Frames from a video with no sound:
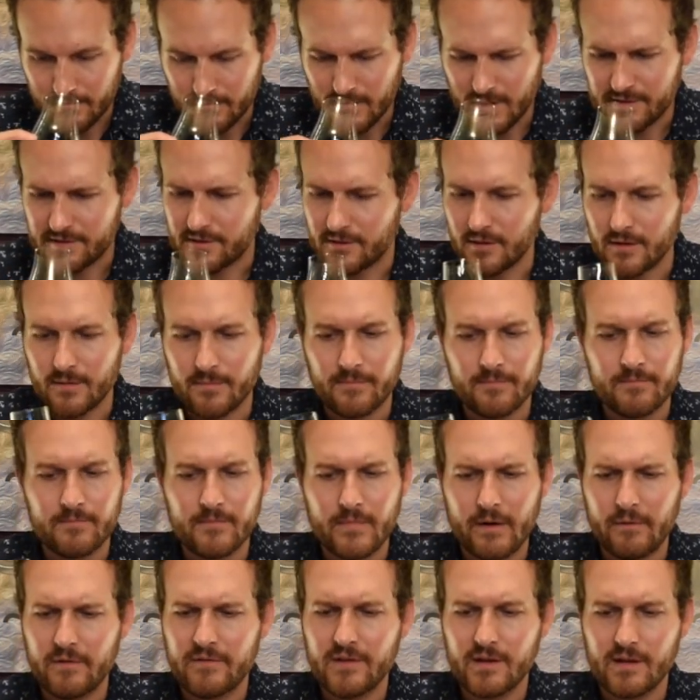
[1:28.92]
It's good.
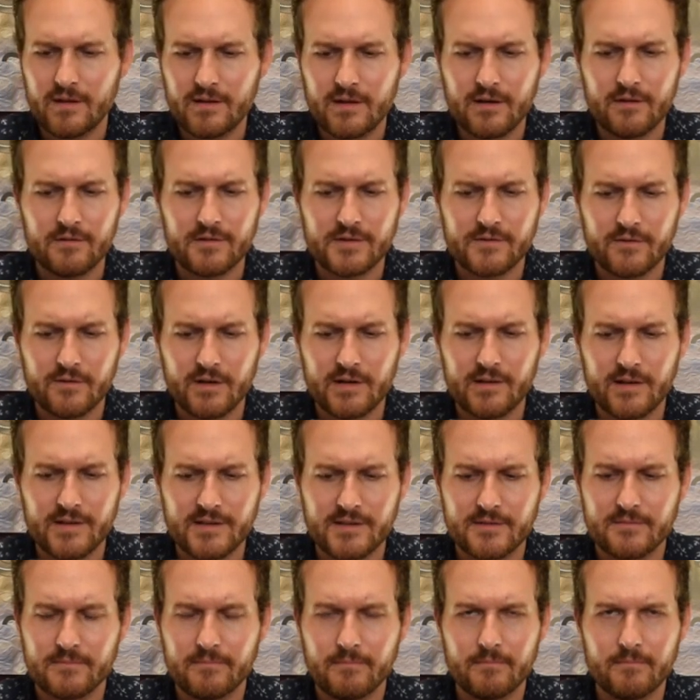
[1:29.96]
Everything in here is very
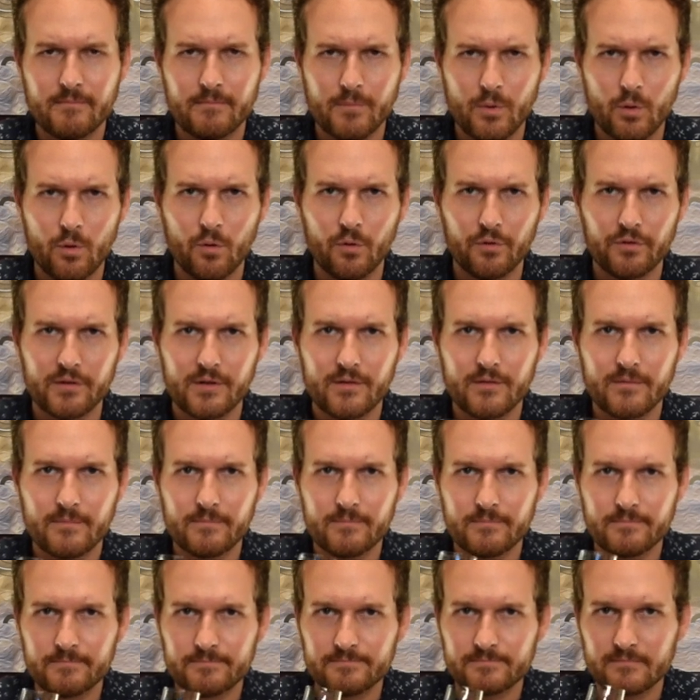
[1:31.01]
nice, bold,
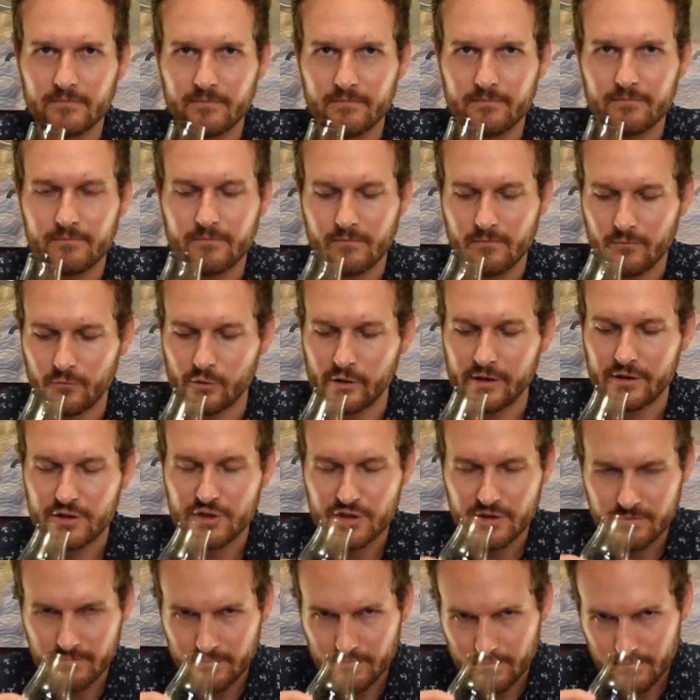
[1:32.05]

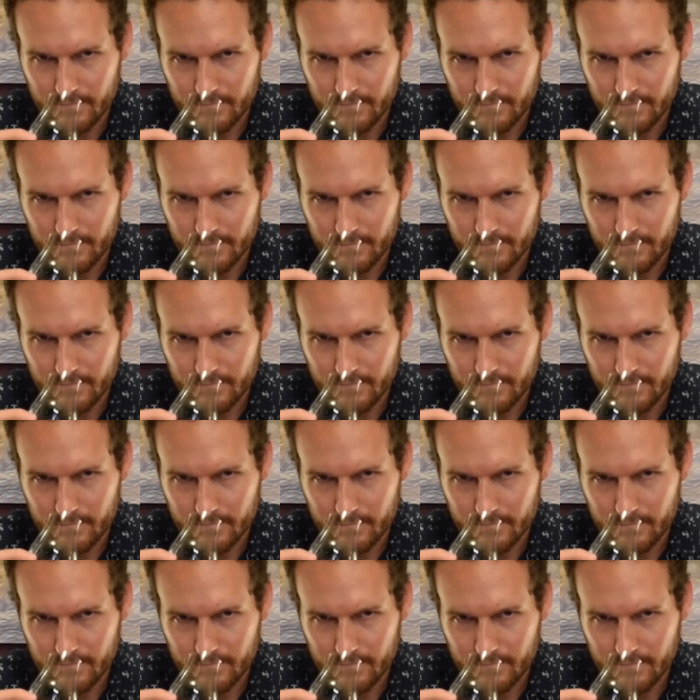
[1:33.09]
rich.